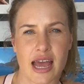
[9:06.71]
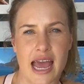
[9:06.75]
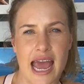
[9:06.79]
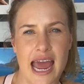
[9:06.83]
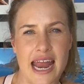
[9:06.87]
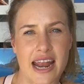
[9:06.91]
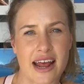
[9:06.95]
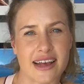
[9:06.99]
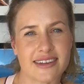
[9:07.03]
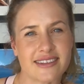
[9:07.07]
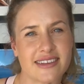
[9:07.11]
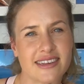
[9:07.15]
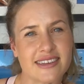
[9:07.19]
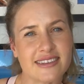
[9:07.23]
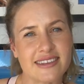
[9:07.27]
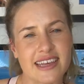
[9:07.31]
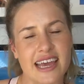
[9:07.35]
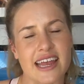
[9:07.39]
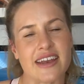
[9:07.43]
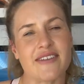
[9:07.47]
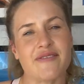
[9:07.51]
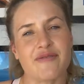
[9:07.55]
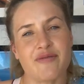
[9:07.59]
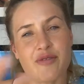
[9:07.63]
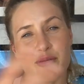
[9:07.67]
And as I
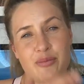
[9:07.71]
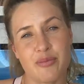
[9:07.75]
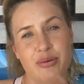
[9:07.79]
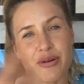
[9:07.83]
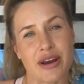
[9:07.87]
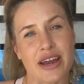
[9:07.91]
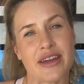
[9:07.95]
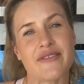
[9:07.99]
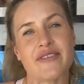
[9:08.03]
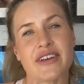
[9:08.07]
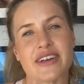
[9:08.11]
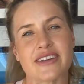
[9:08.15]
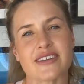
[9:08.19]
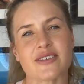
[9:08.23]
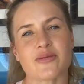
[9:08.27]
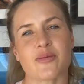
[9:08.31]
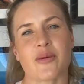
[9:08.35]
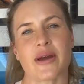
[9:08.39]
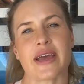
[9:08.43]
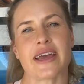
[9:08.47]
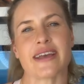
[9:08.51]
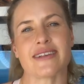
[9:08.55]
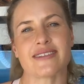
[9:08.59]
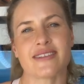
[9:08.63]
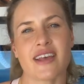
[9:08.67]
said from previous
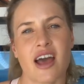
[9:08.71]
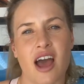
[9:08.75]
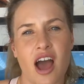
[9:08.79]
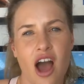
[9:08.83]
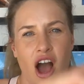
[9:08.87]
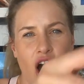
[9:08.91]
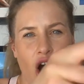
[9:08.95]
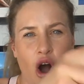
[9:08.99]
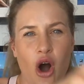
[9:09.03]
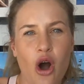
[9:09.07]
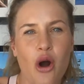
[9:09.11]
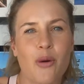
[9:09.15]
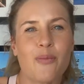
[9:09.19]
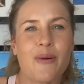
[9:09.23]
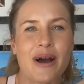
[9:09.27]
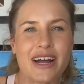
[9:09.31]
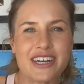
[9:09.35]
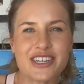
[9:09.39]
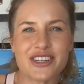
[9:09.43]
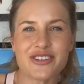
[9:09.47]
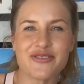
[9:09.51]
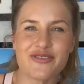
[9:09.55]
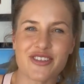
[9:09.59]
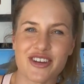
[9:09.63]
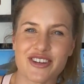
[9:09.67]
weeks, a whole
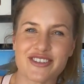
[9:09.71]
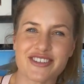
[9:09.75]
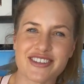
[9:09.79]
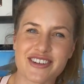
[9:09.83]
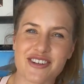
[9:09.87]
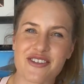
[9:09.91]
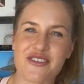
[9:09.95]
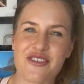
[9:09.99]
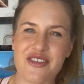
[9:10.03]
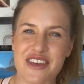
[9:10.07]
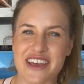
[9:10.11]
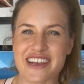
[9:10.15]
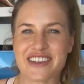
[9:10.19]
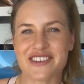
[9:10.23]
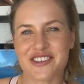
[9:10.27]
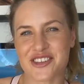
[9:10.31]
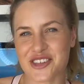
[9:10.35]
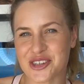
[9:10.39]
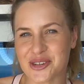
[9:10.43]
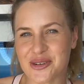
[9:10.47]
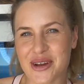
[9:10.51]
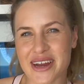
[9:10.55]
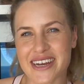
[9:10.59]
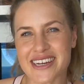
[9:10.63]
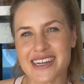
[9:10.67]
bunch of those little things
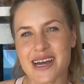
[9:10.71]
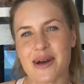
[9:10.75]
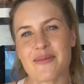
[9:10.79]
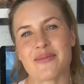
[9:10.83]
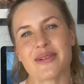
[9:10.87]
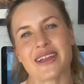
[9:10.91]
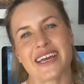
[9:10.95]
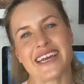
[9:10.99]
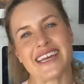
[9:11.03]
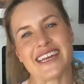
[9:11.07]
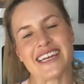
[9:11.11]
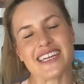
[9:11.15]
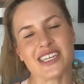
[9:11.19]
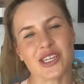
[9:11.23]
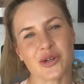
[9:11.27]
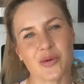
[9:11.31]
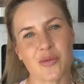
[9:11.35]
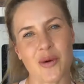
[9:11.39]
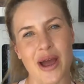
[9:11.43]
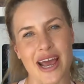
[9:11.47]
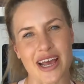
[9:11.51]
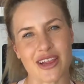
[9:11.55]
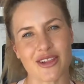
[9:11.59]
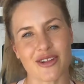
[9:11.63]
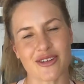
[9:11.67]
do end up leading to
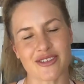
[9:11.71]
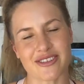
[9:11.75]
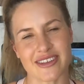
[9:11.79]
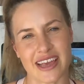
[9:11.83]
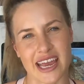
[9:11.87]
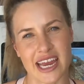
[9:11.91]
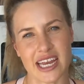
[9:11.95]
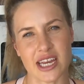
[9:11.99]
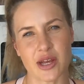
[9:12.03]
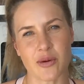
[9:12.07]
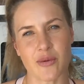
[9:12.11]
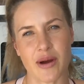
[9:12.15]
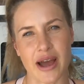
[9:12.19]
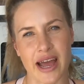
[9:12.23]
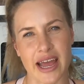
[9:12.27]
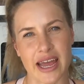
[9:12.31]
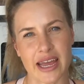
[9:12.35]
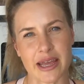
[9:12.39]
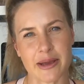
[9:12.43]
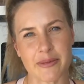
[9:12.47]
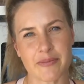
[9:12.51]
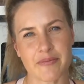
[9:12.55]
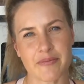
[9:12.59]
weight loss anyway.